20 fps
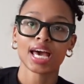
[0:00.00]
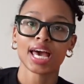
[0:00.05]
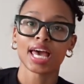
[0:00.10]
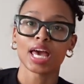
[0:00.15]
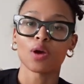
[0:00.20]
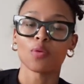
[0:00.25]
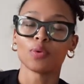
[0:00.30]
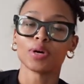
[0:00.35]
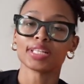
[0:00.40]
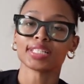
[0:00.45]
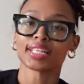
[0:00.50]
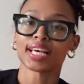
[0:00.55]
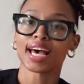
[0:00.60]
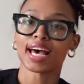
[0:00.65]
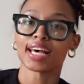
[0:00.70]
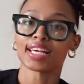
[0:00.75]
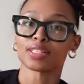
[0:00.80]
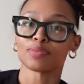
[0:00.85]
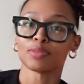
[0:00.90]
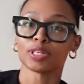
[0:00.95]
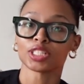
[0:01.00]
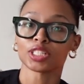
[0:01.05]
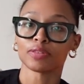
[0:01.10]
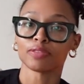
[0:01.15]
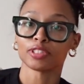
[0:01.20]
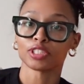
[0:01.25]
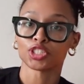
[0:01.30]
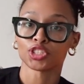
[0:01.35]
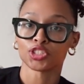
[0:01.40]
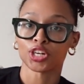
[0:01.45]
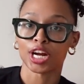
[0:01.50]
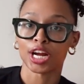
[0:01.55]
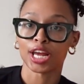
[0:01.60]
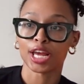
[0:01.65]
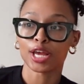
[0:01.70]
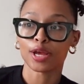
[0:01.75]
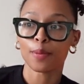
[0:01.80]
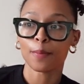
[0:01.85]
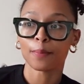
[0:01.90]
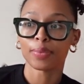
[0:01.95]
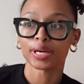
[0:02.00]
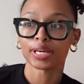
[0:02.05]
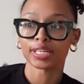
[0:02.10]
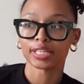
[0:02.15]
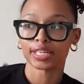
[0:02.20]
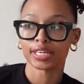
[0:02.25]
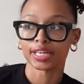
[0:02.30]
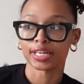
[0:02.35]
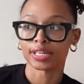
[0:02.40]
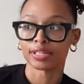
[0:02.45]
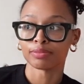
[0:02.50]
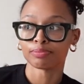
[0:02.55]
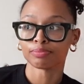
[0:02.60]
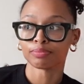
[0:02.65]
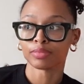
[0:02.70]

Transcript: it wasn't as much of a strain. But yeah,